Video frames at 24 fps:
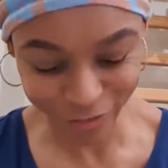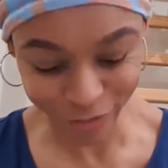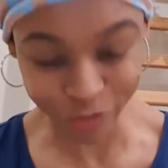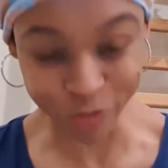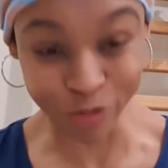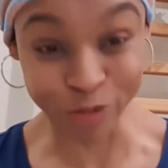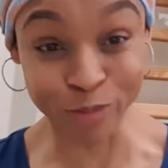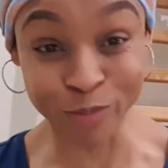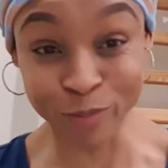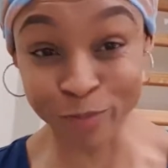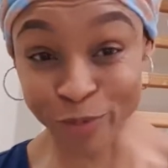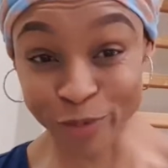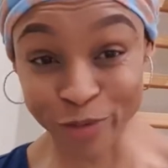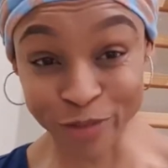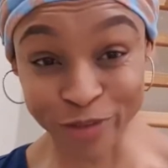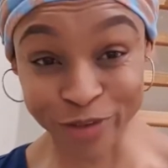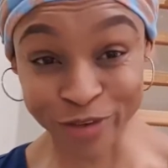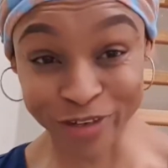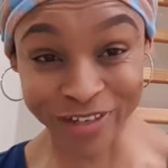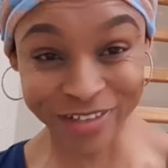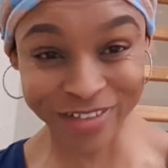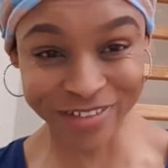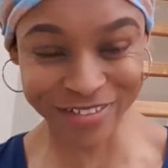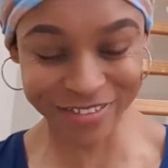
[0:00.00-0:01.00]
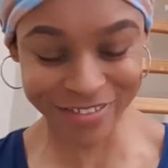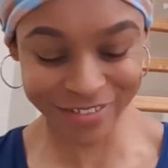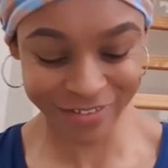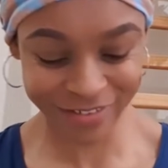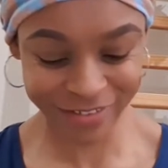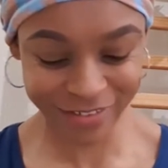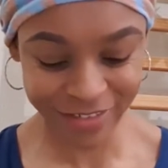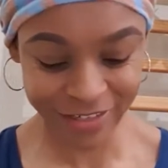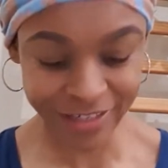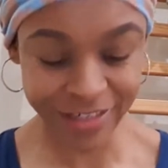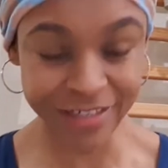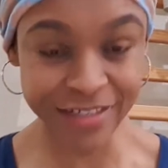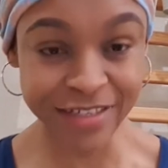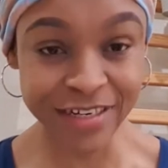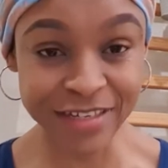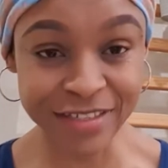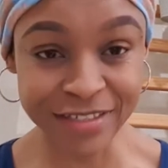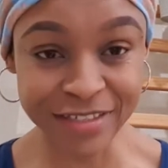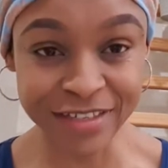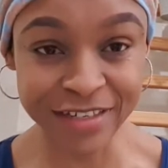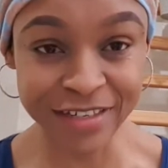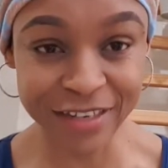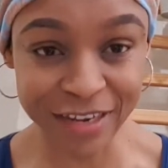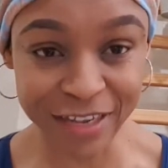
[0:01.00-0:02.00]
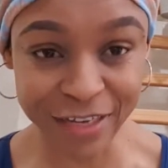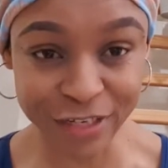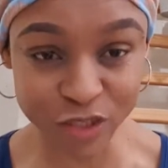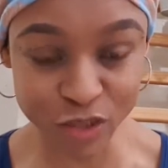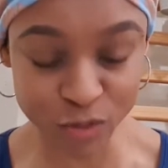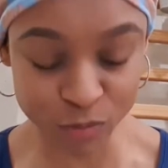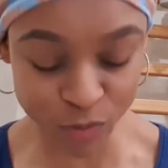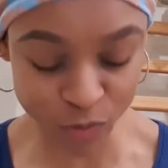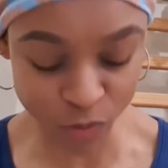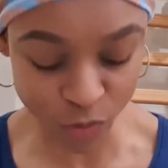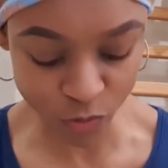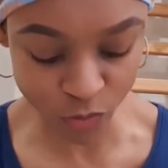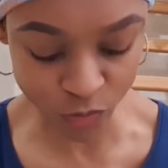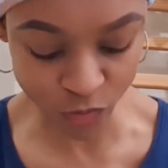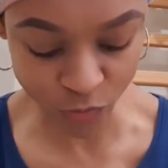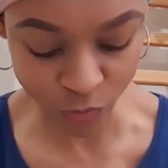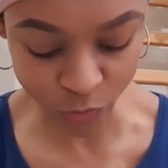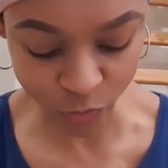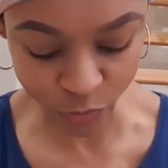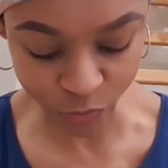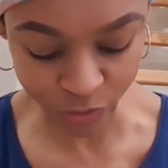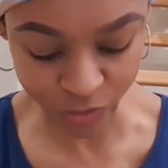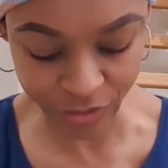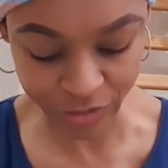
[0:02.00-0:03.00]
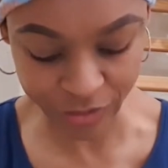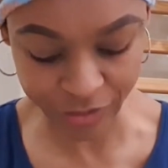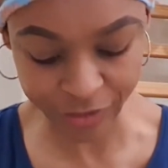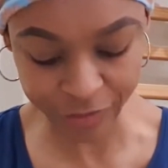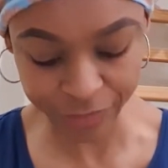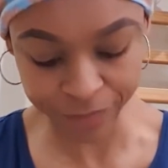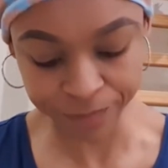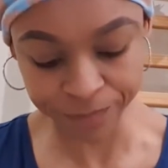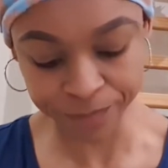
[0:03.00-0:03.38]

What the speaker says: Don't bother it. It doesn't like to be overwatered.